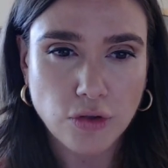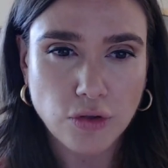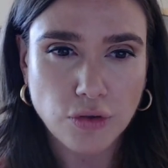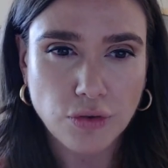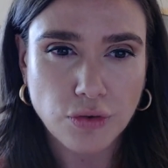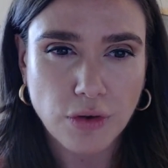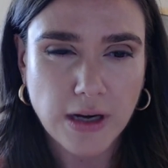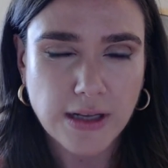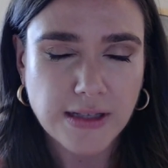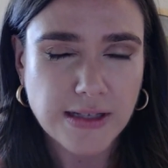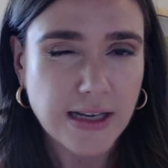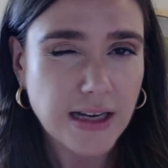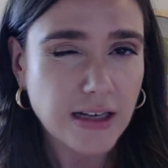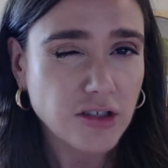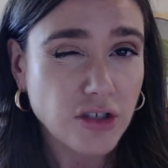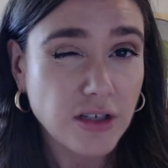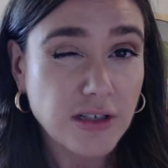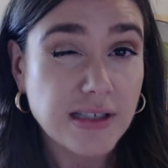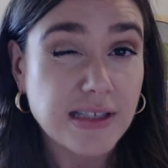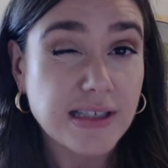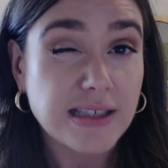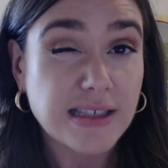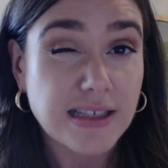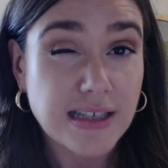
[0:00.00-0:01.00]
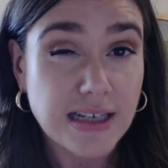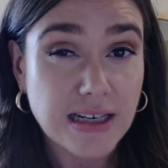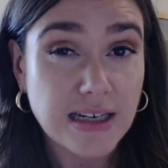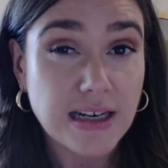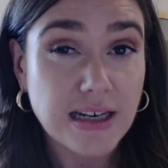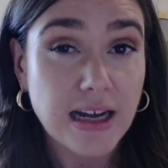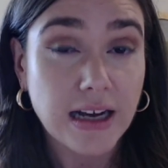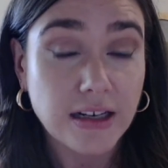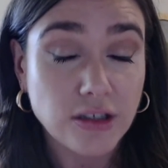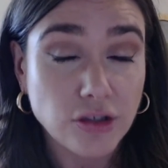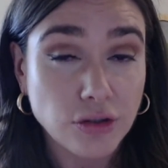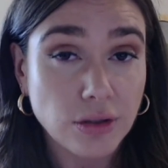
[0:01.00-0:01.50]
transactions did
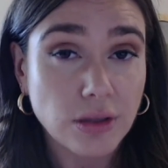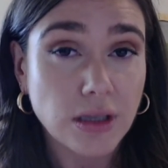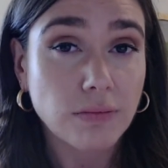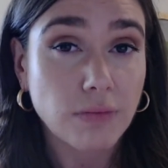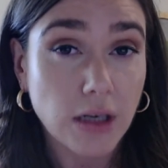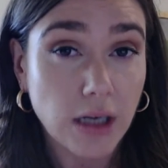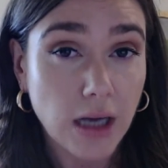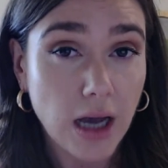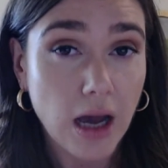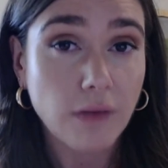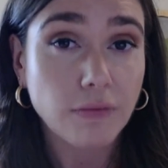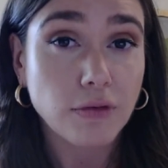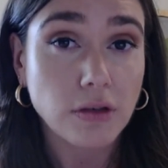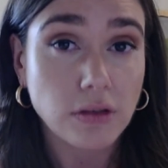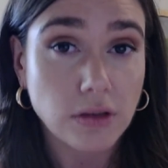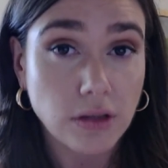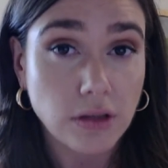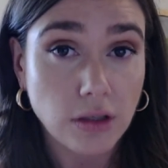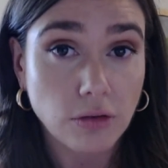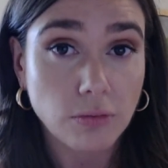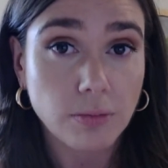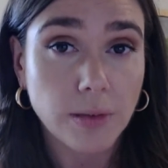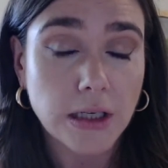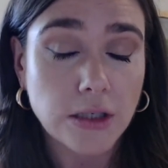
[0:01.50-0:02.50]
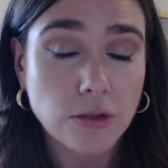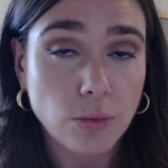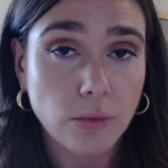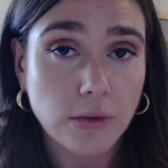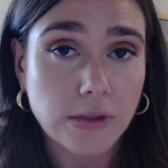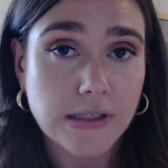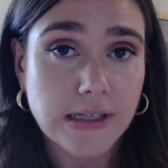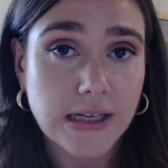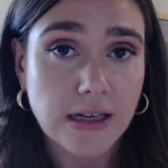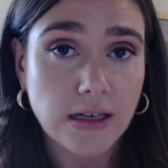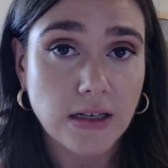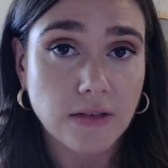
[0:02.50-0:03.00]
actually recover a little bit
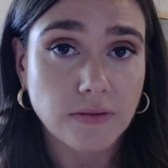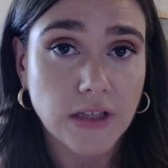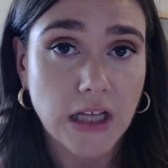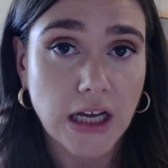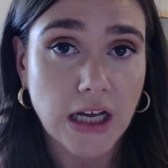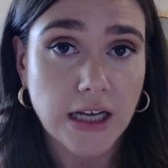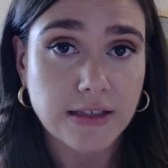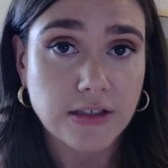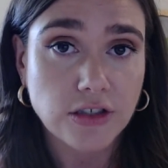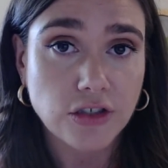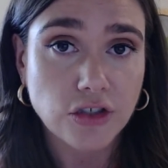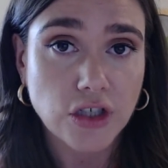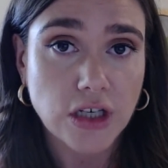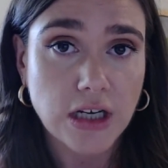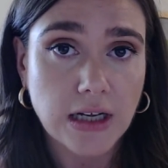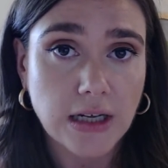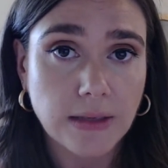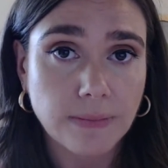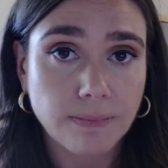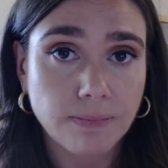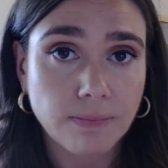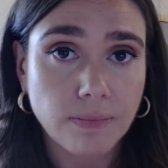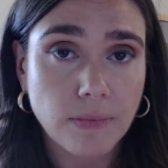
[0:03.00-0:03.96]
towards the end of last year.